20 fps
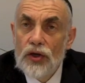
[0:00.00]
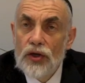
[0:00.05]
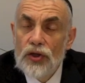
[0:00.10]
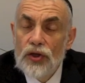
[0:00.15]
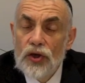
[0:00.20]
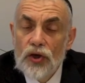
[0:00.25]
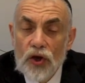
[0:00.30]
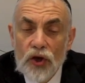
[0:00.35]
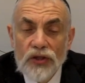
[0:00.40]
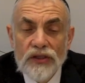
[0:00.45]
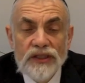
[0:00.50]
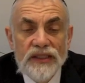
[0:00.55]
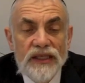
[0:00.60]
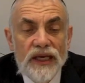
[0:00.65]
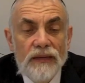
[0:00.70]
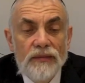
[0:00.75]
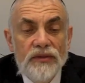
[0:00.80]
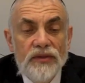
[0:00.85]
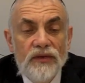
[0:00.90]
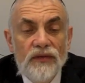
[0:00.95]
The
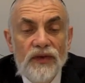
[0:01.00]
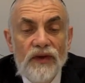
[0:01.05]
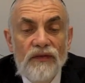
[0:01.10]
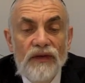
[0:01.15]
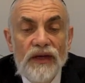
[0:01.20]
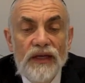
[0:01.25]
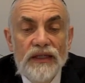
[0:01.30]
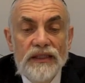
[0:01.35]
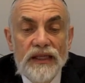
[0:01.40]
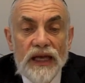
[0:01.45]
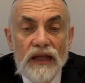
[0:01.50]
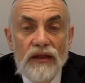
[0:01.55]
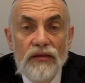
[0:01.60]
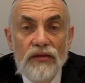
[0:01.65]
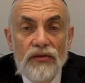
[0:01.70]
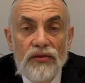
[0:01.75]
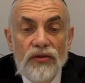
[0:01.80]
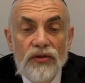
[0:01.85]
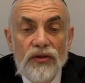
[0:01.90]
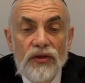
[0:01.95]
concept of giving a
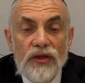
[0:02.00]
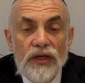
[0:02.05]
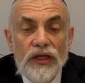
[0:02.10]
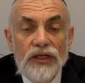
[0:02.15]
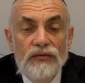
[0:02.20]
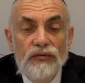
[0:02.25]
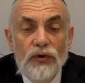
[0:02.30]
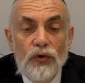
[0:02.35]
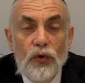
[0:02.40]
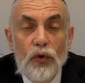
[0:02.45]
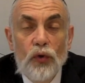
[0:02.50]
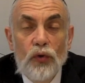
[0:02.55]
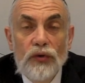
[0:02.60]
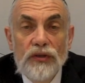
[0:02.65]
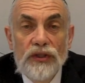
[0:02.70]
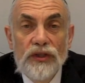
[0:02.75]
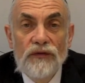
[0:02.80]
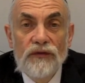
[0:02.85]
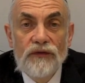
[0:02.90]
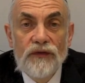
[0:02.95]
tenth is
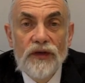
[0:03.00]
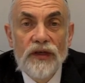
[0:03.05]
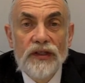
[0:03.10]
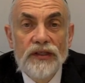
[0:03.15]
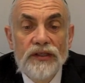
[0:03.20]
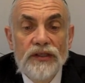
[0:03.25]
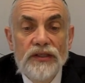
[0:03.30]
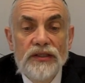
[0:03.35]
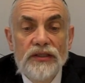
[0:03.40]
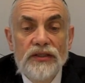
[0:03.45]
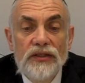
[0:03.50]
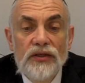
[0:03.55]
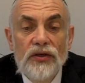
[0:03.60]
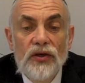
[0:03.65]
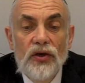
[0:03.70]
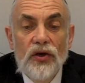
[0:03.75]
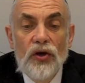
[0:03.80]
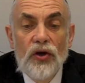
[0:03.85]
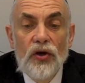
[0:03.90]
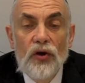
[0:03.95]
recorded first
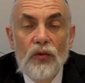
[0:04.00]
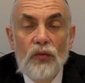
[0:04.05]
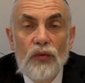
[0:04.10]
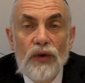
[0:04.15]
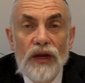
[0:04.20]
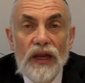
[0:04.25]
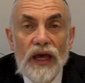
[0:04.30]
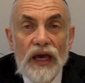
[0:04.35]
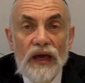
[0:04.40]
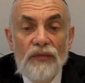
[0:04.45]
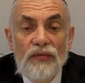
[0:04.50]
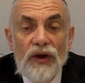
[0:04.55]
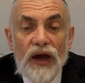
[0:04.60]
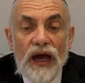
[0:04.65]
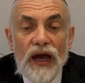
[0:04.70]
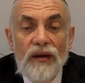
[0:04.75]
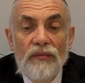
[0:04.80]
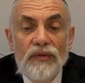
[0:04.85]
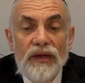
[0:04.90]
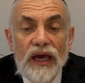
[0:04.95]
when
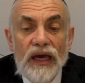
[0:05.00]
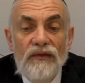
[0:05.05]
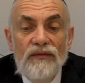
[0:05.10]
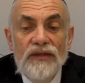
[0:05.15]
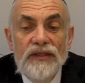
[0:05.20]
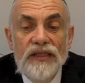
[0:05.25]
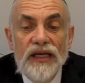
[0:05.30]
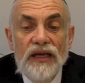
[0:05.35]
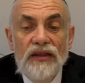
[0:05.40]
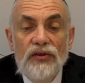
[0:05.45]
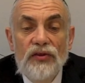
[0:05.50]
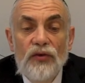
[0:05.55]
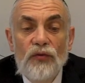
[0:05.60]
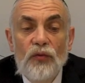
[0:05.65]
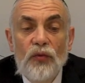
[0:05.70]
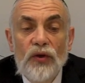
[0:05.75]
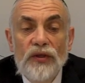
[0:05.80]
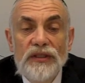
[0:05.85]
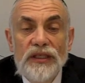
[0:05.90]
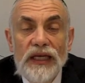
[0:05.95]
Abraham gave a tenth of
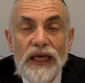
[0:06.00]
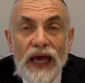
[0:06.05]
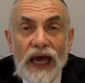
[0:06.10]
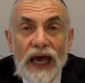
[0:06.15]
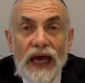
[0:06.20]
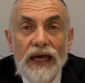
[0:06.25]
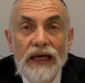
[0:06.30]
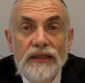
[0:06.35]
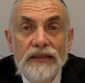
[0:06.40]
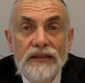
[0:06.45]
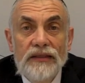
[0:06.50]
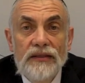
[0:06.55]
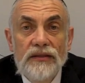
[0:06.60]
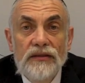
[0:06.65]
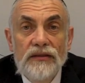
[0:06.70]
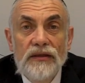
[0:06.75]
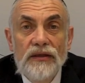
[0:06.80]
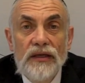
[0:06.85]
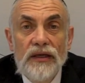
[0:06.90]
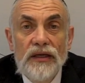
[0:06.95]
what he had
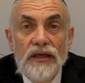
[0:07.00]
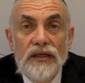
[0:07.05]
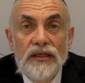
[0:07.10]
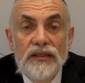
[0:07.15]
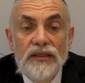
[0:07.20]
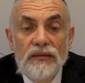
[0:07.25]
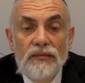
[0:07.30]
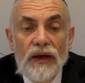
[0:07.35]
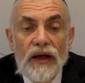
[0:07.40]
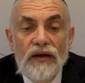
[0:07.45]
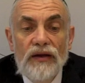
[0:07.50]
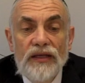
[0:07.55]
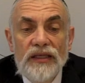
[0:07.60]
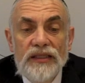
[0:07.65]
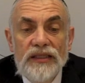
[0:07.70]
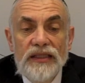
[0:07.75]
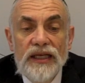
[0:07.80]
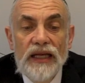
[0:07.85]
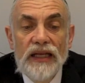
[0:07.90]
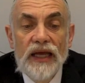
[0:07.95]
to
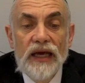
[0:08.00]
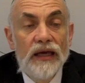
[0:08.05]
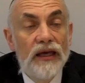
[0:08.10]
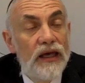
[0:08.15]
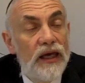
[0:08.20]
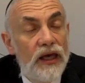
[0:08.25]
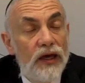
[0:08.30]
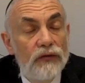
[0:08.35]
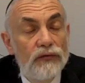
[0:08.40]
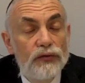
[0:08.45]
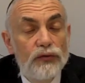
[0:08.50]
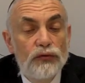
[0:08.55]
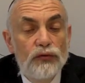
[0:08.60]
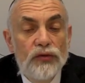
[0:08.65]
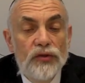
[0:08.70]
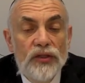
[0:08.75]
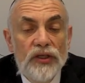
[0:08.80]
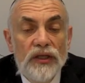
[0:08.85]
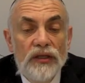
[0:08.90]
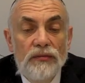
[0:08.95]
Melchizedek, King of
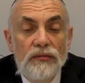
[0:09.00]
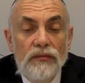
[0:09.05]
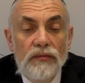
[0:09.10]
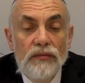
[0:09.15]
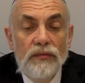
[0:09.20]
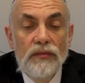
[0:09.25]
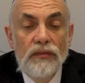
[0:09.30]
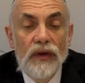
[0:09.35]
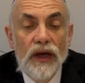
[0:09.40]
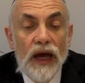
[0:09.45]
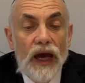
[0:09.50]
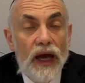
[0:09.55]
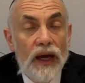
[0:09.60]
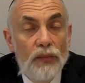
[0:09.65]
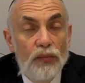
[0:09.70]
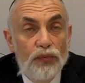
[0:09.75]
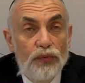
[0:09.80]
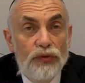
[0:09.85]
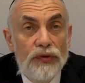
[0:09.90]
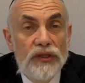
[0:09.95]
Jerusalem
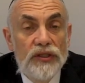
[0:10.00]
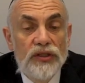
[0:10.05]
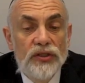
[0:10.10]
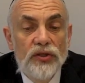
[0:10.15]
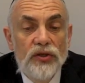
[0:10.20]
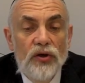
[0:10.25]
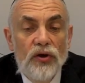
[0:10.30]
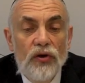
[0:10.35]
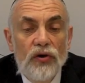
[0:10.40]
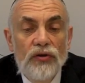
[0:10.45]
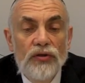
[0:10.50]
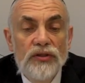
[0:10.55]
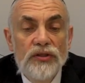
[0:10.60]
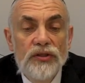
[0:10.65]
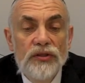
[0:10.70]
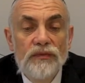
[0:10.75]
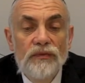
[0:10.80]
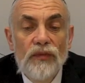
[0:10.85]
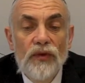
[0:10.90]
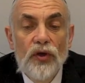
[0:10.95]
and priest to God,
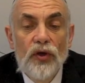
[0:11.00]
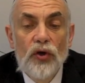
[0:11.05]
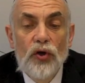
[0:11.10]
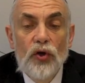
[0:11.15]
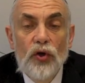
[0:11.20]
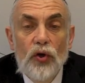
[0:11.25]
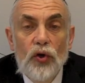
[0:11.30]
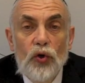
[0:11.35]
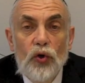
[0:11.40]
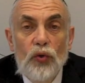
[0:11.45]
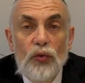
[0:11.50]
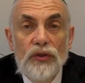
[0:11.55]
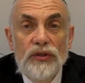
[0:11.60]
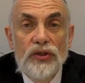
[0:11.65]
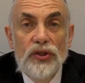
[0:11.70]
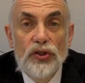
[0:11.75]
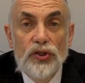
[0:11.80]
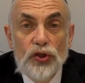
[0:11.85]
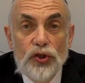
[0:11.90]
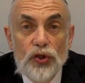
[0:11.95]
who is
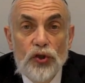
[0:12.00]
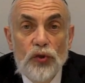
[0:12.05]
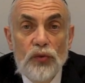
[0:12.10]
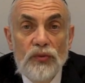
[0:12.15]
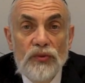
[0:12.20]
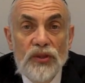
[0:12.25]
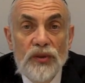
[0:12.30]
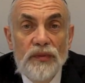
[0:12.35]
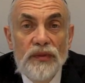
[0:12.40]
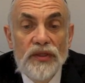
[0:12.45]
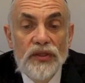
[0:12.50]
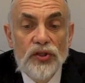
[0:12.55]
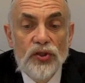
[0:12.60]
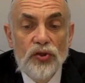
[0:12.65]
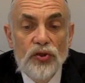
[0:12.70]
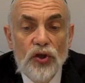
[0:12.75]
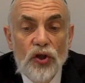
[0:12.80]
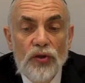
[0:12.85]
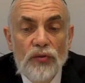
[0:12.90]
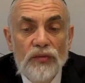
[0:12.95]
assumed to be
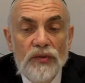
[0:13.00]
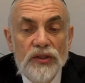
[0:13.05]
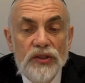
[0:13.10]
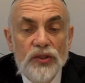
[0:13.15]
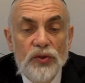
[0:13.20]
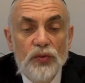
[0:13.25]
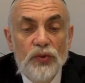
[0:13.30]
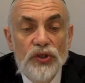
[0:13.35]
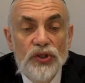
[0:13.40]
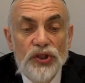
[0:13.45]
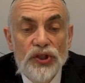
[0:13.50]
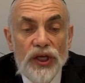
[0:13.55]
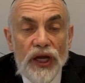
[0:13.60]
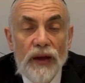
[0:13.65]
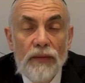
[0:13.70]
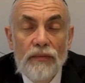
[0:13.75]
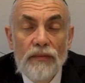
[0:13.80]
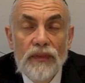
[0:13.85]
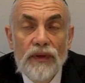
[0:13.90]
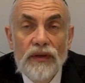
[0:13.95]
synonymous with
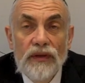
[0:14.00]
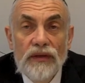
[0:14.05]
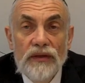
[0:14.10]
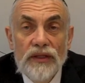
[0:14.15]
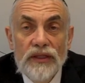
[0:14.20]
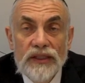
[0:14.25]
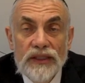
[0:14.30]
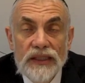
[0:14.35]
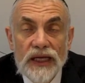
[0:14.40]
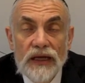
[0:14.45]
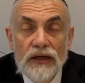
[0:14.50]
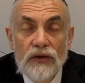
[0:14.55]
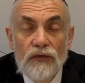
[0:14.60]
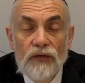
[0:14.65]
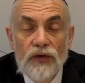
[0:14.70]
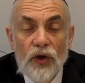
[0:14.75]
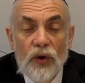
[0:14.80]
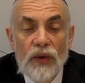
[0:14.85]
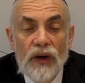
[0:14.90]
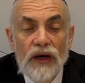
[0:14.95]
Shem, the son of
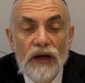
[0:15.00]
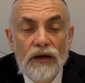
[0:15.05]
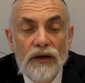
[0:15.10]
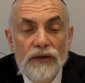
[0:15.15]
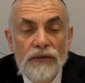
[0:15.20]
Noah.